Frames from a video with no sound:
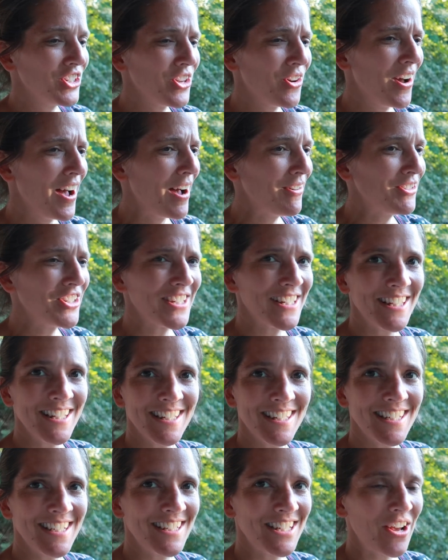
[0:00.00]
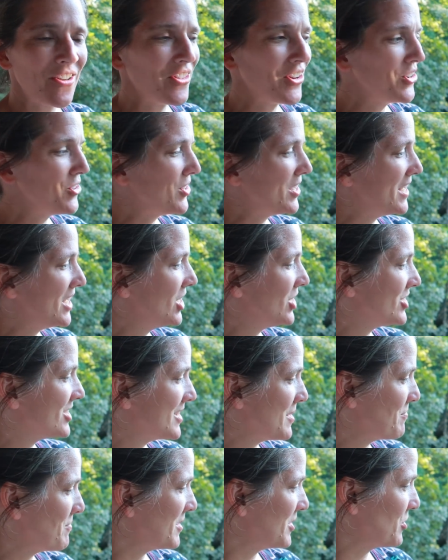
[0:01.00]
So I was just listening down there. You can hear
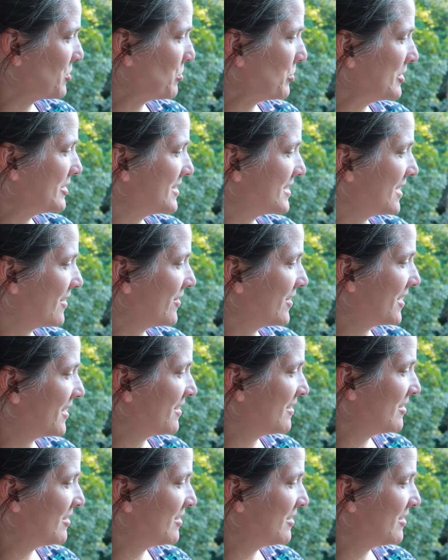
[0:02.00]
something in the woods down there.